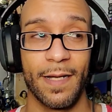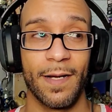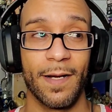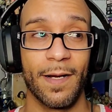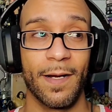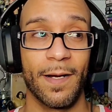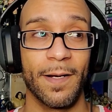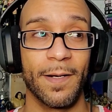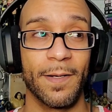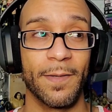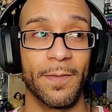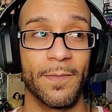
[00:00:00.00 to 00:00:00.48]

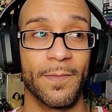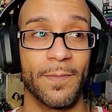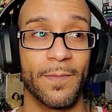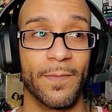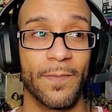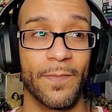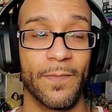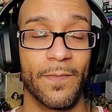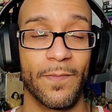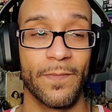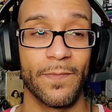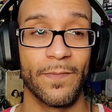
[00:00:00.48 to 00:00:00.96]

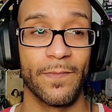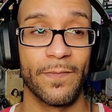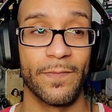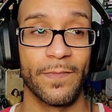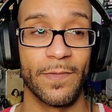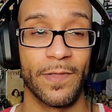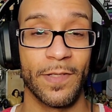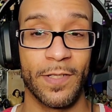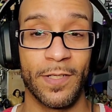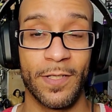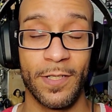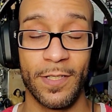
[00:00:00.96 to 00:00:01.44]

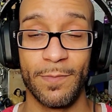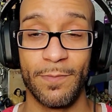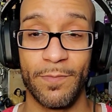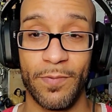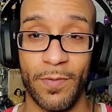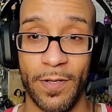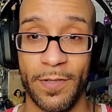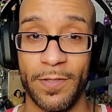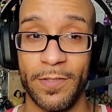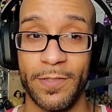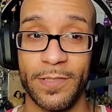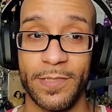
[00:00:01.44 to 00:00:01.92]
The Good
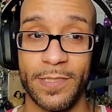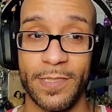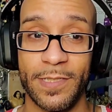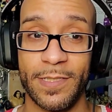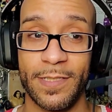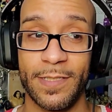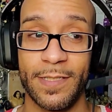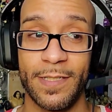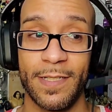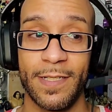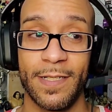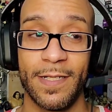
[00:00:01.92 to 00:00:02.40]

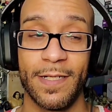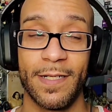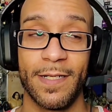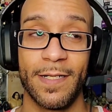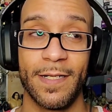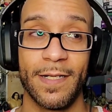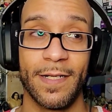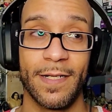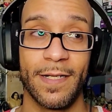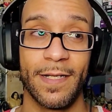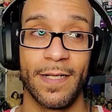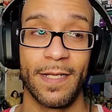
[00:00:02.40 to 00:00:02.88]
Brothers
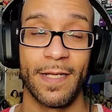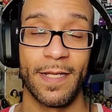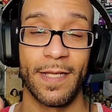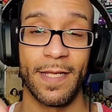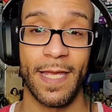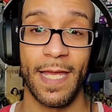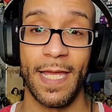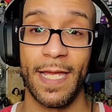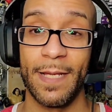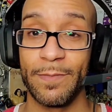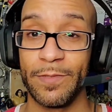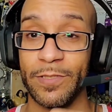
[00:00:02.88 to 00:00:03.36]

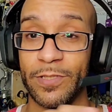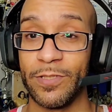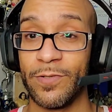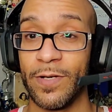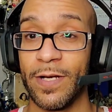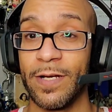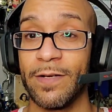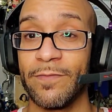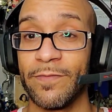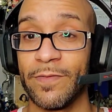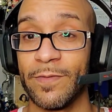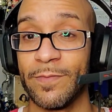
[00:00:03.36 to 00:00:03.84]
came
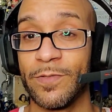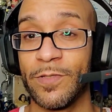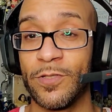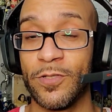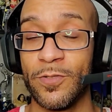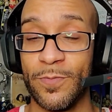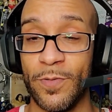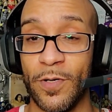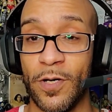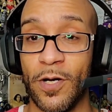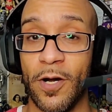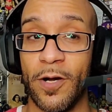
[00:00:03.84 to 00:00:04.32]
straight from
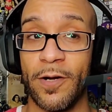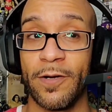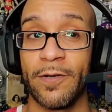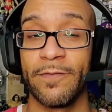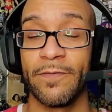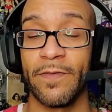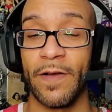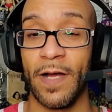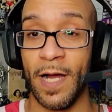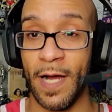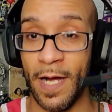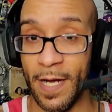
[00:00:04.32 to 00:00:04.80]
Supercard
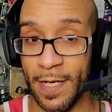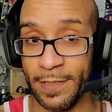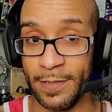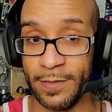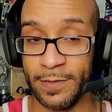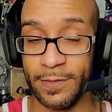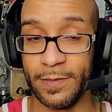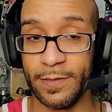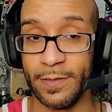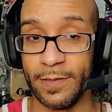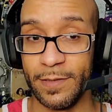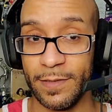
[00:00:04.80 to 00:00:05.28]
of
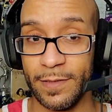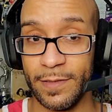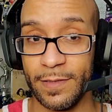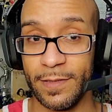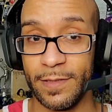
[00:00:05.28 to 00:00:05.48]
Honor